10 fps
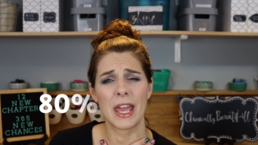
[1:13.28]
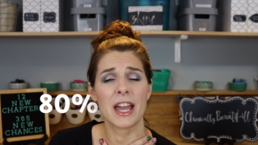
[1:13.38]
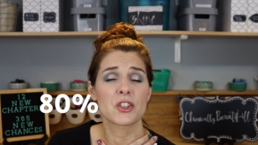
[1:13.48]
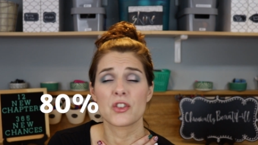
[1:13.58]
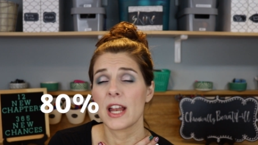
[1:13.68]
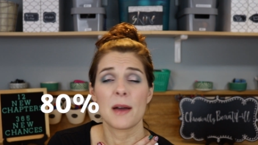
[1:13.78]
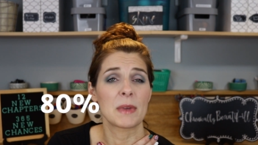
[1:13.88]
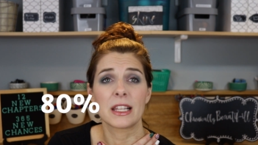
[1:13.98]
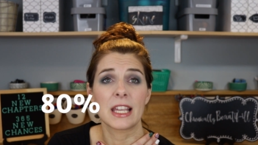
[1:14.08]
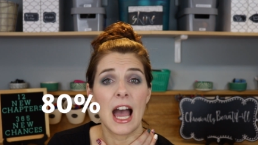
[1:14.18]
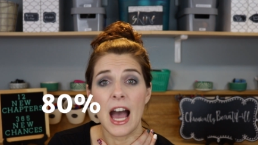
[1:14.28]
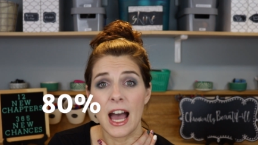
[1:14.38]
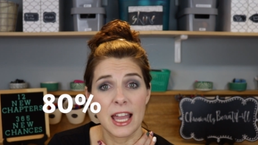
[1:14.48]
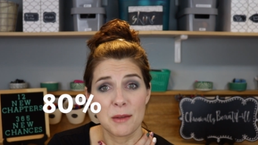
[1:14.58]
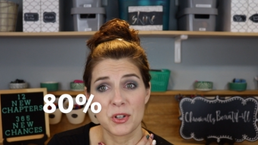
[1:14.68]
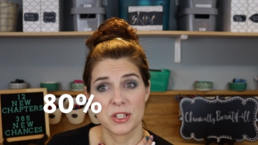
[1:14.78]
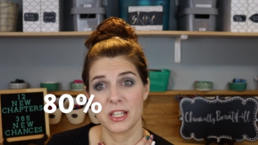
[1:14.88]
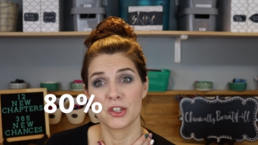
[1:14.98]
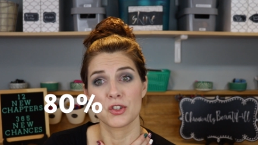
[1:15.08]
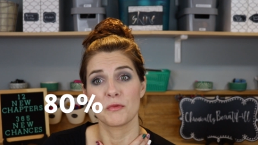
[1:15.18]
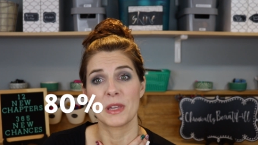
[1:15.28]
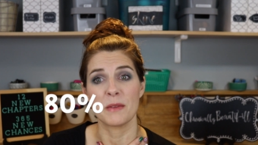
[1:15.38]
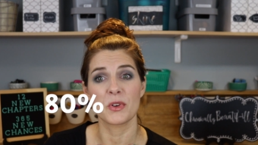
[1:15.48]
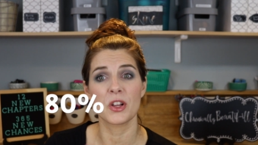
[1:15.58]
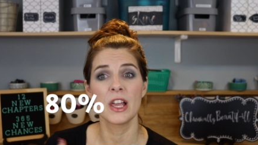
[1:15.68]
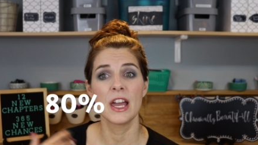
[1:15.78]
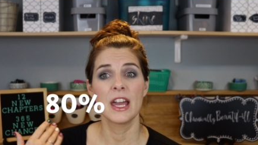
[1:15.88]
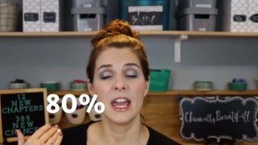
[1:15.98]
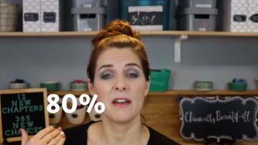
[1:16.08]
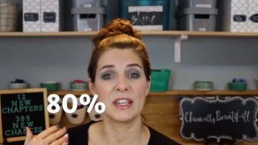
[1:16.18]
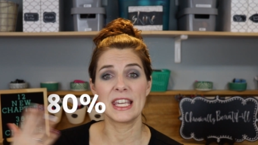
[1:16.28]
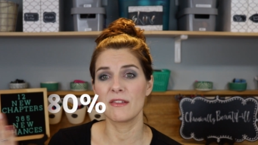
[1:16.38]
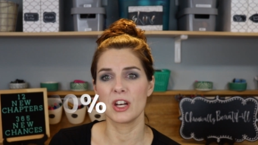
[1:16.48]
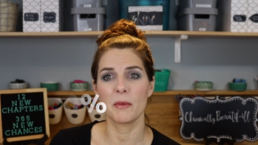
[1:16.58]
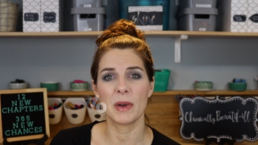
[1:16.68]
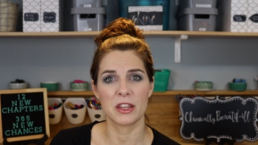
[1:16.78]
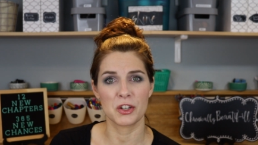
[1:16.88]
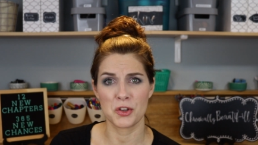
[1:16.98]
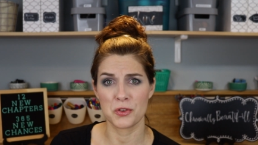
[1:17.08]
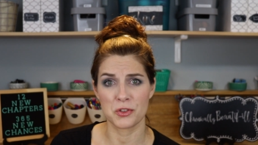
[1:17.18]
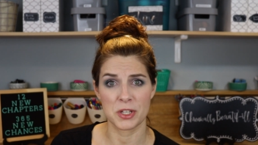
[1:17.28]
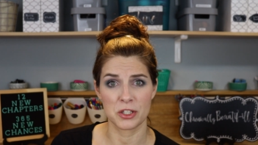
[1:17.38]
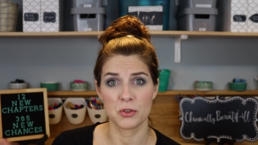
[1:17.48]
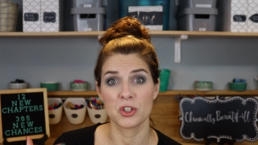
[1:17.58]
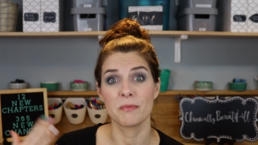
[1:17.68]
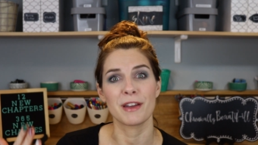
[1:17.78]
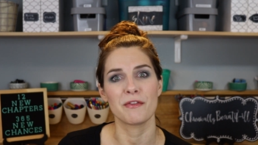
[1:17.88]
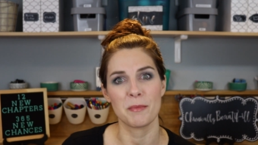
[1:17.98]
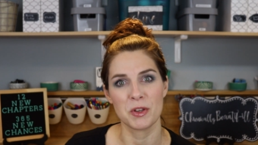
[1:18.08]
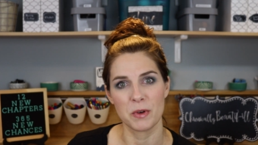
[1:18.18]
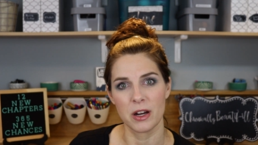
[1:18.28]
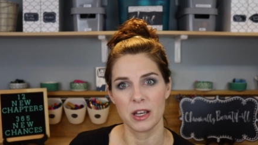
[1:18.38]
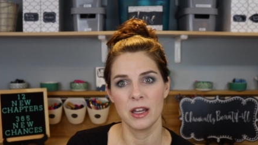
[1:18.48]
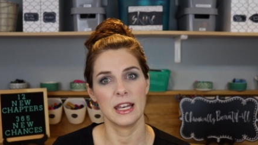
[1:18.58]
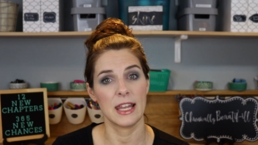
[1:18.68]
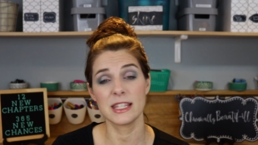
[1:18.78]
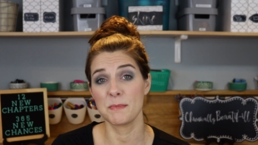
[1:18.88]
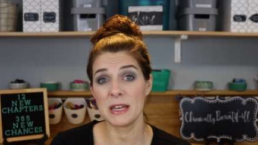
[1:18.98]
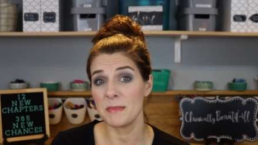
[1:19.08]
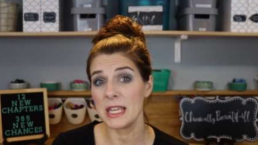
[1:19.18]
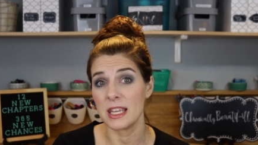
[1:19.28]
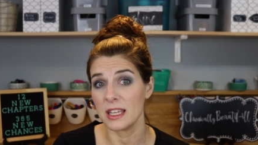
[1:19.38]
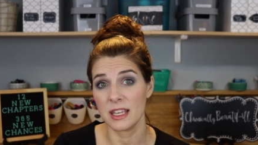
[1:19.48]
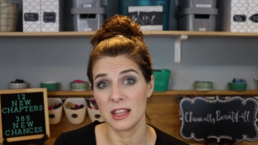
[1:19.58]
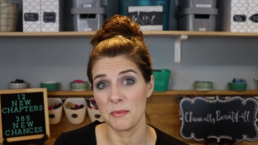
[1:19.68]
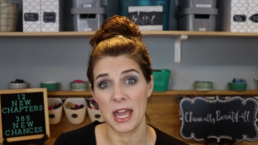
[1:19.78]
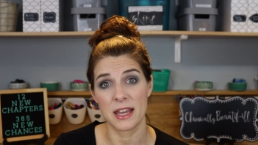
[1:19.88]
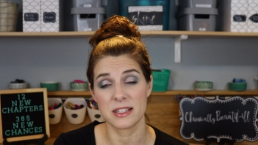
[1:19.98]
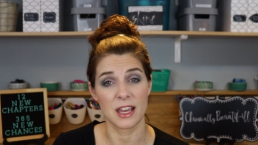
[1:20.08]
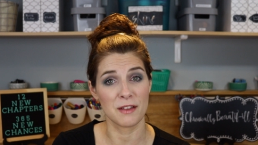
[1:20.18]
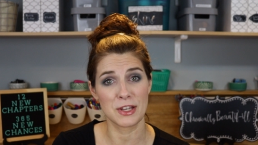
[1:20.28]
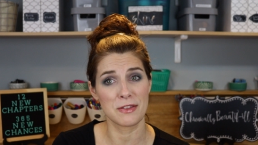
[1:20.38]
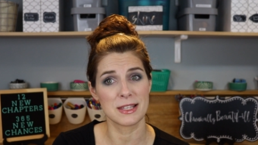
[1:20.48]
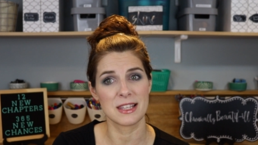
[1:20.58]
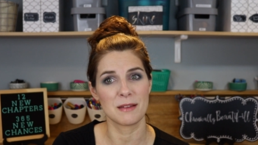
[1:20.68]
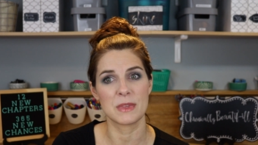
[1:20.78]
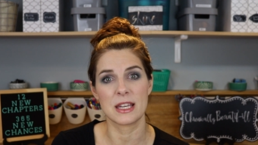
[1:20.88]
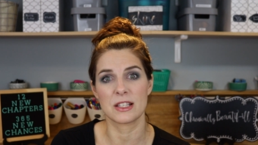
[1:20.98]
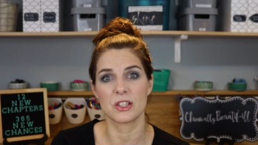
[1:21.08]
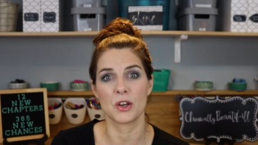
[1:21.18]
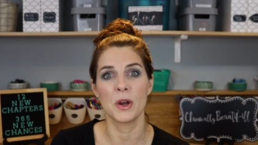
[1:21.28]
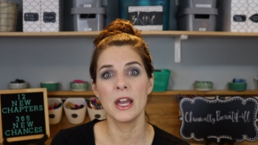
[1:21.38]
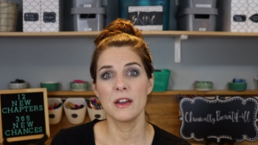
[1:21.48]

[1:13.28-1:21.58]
astronomically high percentage of people have given up on their New Year's resolution by February. And that's been me in the past. I've done the same thing. So